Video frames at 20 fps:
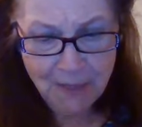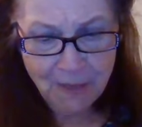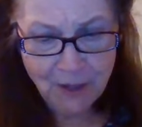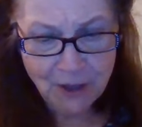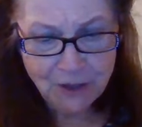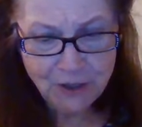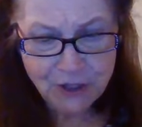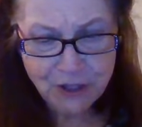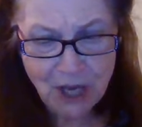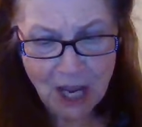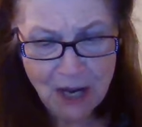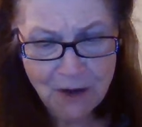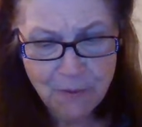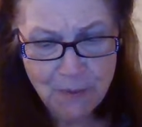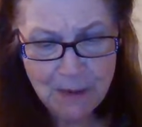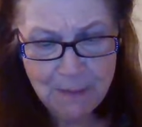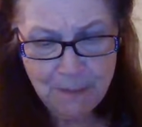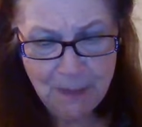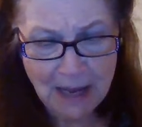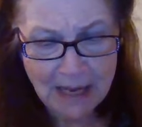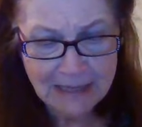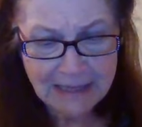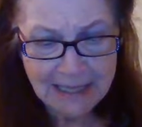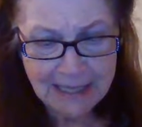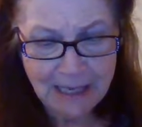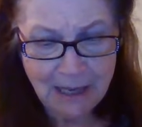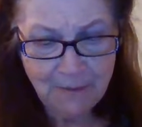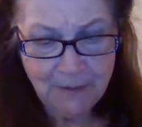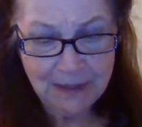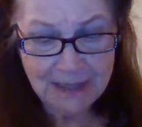The son
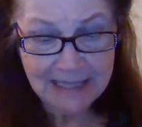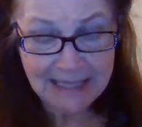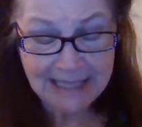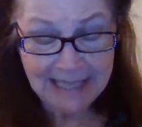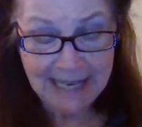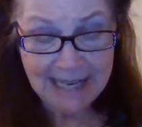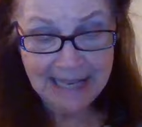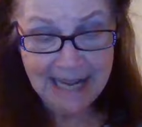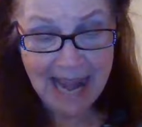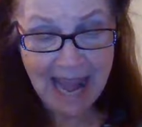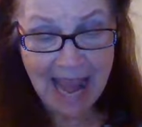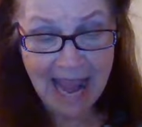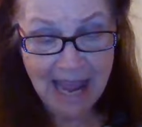repented of his sin.